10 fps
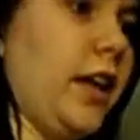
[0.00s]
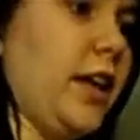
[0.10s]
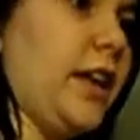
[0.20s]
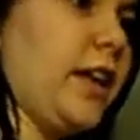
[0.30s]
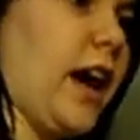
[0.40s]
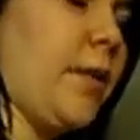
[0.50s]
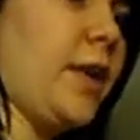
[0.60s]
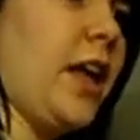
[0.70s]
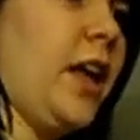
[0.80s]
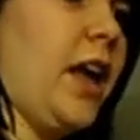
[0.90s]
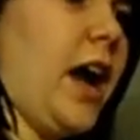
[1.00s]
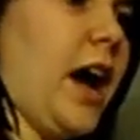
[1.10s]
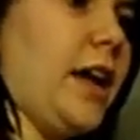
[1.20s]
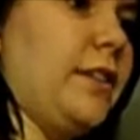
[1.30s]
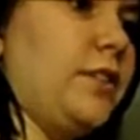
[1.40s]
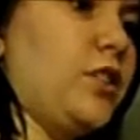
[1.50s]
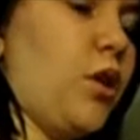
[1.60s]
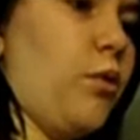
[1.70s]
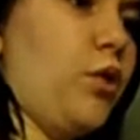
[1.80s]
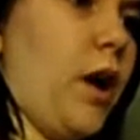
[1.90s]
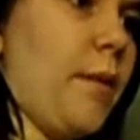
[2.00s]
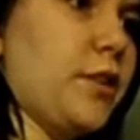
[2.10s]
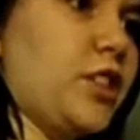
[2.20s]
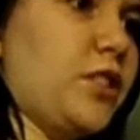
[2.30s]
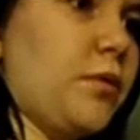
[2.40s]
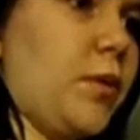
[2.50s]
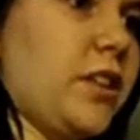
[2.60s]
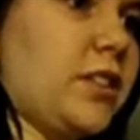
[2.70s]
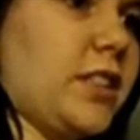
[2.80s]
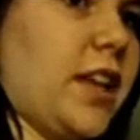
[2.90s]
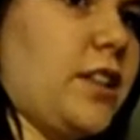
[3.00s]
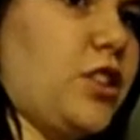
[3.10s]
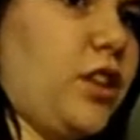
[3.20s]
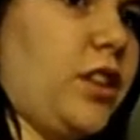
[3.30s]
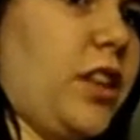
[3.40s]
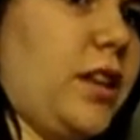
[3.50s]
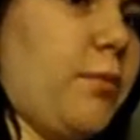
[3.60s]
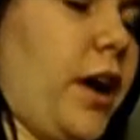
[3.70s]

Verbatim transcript: And um, I don't know how much this one was because I took the